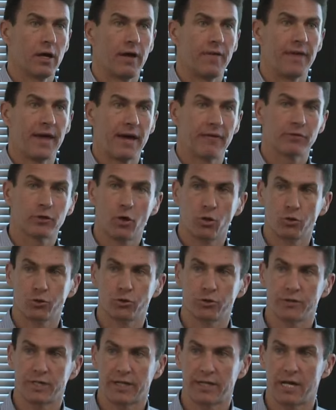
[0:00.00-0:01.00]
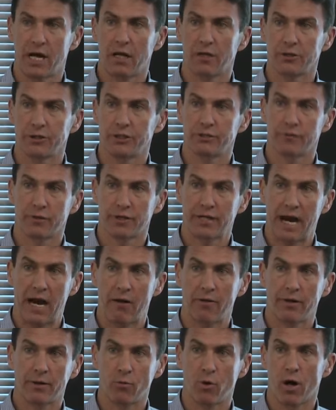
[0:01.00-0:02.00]
And they have cultural technologies for
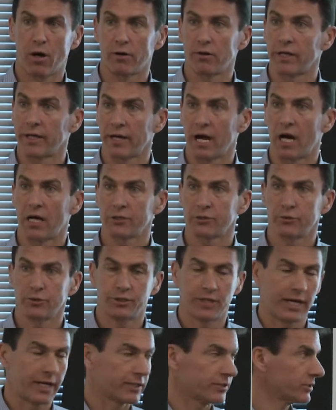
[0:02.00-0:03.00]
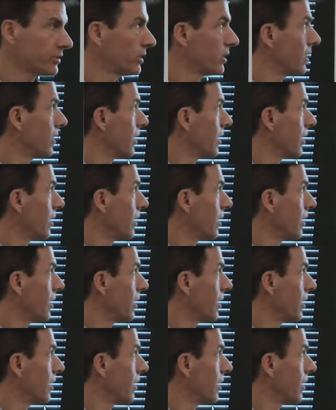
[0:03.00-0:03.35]
carrying water, like ostrich eggs.